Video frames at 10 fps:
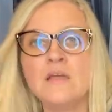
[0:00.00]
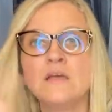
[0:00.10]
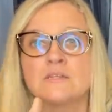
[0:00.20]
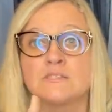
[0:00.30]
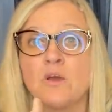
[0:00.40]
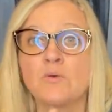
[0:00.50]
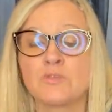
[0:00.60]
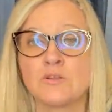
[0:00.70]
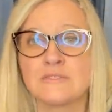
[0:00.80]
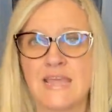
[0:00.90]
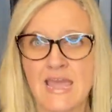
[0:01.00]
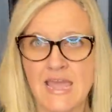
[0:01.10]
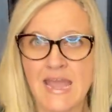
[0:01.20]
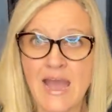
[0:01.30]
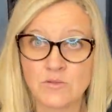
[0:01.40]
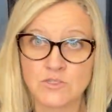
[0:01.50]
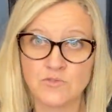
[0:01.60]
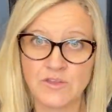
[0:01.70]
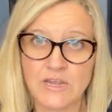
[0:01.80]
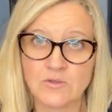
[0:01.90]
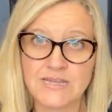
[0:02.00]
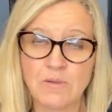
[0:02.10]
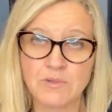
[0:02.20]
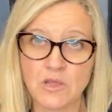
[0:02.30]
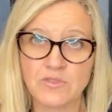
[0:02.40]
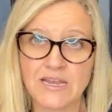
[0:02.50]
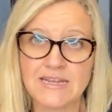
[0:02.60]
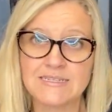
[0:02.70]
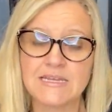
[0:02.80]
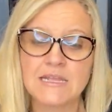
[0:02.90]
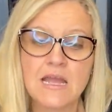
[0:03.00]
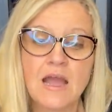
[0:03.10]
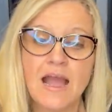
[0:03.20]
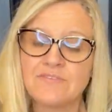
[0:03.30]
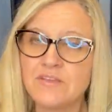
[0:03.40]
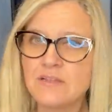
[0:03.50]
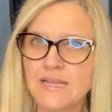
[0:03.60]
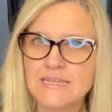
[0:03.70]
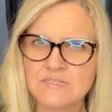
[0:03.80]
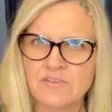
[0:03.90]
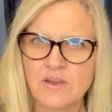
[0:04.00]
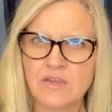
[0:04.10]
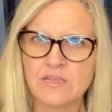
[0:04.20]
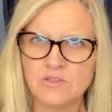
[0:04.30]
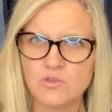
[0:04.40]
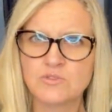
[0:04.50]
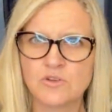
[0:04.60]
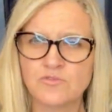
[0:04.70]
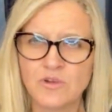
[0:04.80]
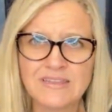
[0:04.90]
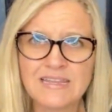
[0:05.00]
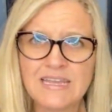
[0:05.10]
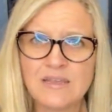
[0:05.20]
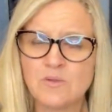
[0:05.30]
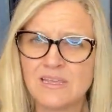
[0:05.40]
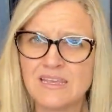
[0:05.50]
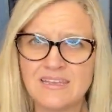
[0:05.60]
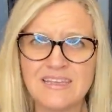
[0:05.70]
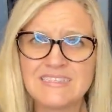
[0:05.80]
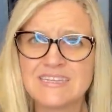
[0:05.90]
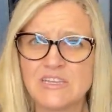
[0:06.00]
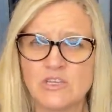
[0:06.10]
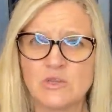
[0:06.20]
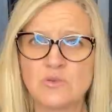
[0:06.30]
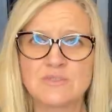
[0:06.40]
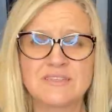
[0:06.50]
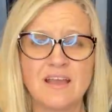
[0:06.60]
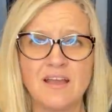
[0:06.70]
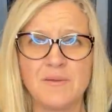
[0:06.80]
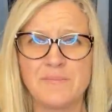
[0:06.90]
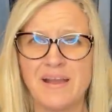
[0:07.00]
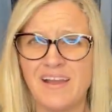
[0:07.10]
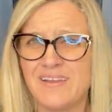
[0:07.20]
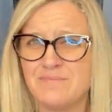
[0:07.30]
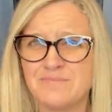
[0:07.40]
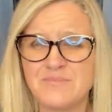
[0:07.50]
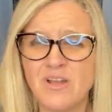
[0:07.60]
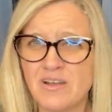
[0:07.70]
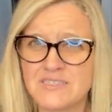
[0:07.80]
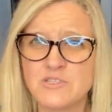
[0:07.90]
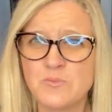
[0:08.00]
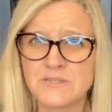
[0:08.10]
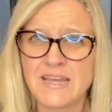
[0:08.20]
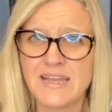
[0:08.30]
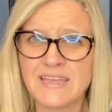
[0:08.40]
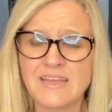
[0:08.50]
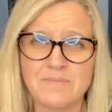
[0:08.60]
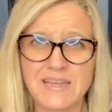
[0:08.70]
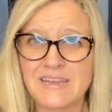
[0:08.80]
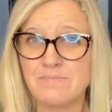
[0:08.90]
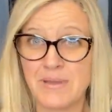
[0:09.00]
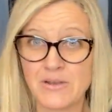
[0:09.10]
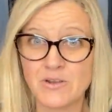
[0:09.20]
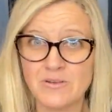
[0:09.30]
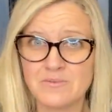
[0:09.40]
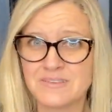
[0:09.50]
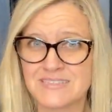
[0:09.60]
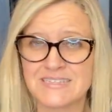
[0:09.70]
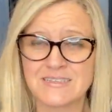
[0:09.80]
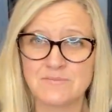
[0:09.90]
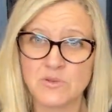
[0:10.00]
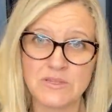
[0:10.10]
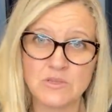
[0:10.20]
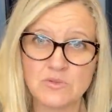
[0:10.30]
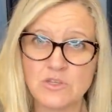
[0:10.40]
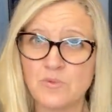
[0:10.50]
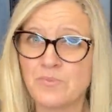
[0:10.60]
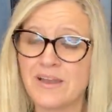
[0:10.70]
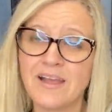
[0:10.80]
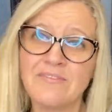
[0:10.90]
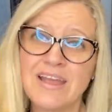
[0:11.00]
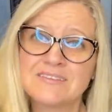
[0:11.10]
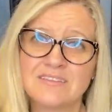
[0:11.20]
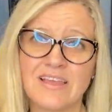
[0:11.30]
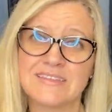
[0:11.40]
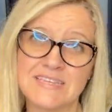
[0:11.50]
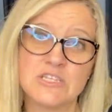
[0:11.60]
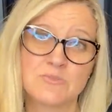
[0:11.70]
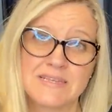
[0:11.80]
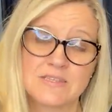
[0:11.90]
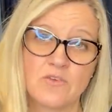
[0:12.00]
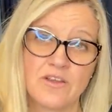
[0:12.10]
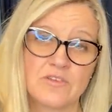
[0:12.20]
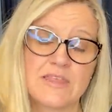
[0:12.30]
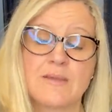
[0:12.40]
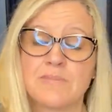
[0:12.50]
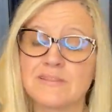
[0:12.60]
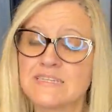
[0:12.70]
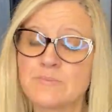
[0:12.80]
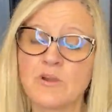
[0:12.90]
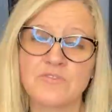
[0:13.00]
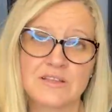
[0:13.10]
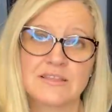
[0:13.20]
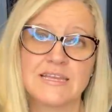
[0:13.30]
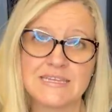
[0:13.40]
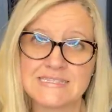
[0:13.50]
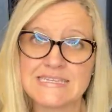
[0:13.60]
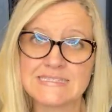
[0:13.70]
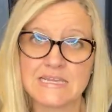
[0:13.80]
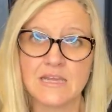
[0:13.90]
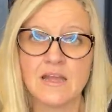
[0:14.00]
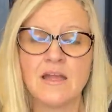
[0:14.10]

So there's a how-to video down below that I did. I feel like it's very user-friendly, easy to use. Um, I'm not super techie. I'm getting better since I'm doing YouTube, but I've had to like teach myself everything, but List Perfectly is easy.